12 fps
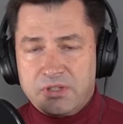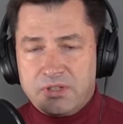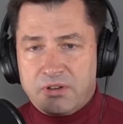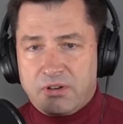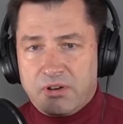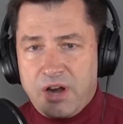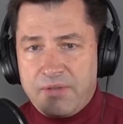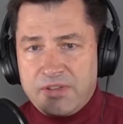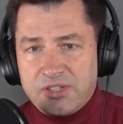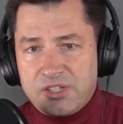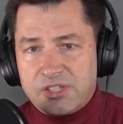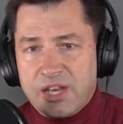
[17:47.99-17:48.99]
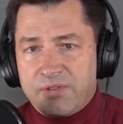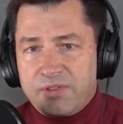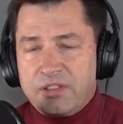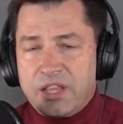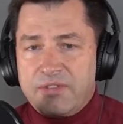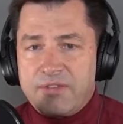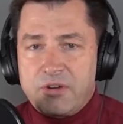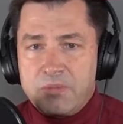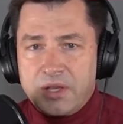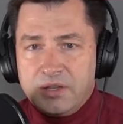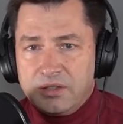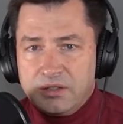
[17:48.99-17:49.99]
are obviously safer than they've ever
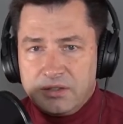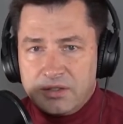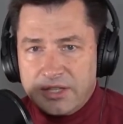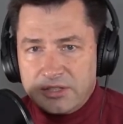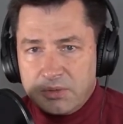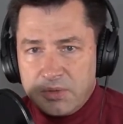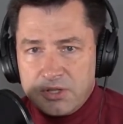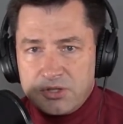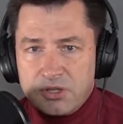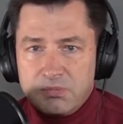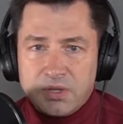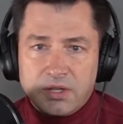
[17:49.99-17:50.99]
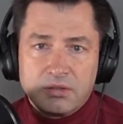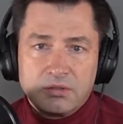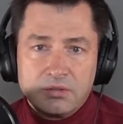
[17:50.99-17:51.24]
been, and that's the way it should be.